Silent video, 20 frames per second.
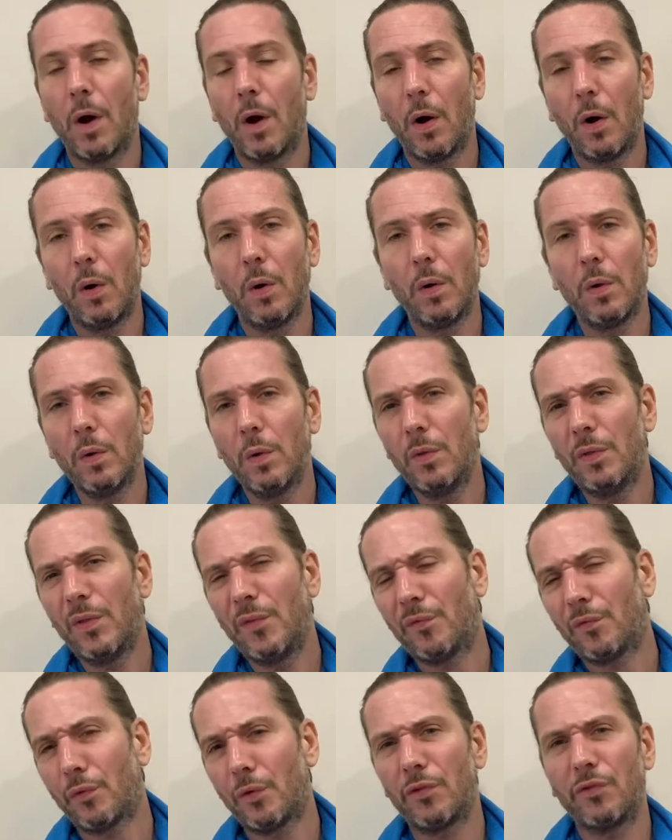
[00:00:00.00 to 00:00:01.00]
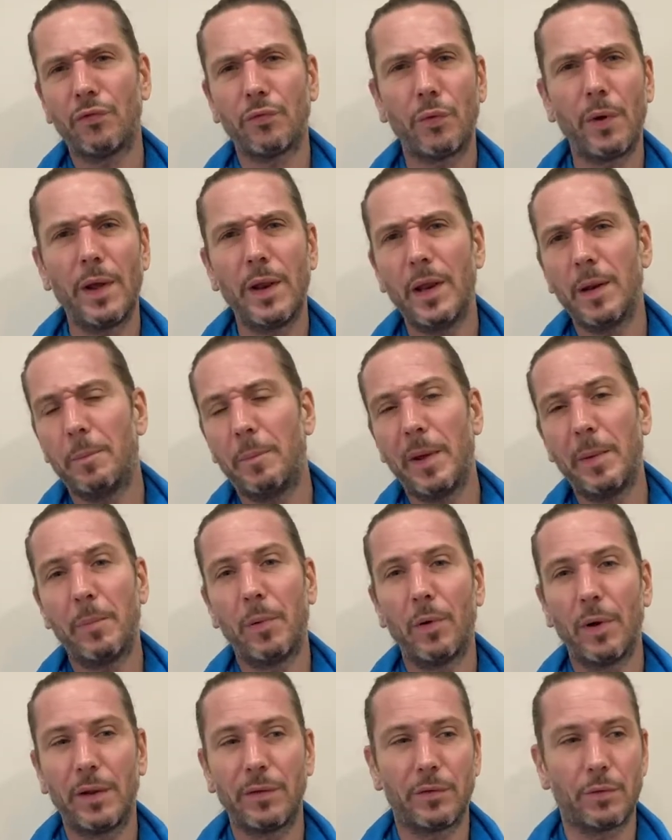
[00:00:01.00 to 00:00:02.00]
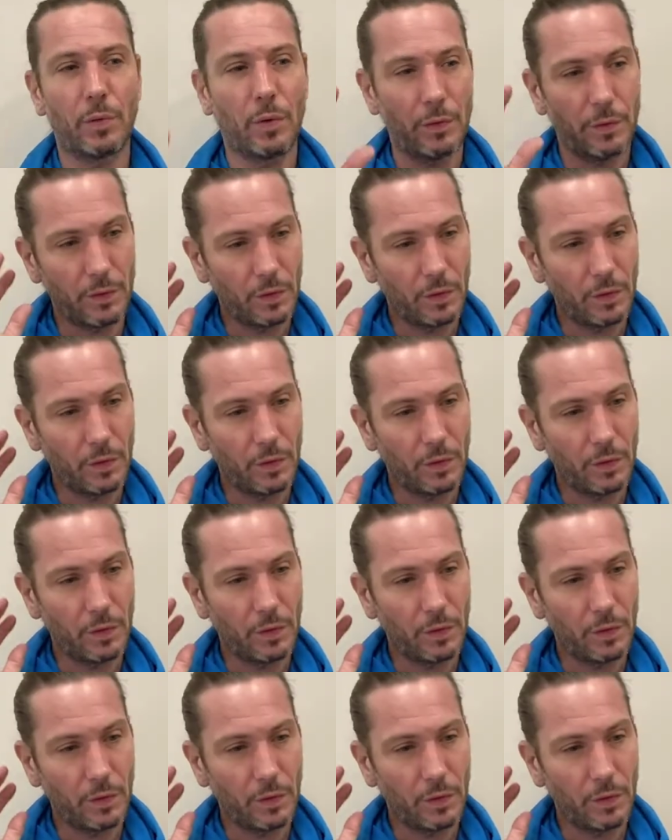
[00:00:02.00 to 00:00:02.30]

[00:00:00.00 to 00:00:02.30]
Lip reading: all the frustrated people and so on,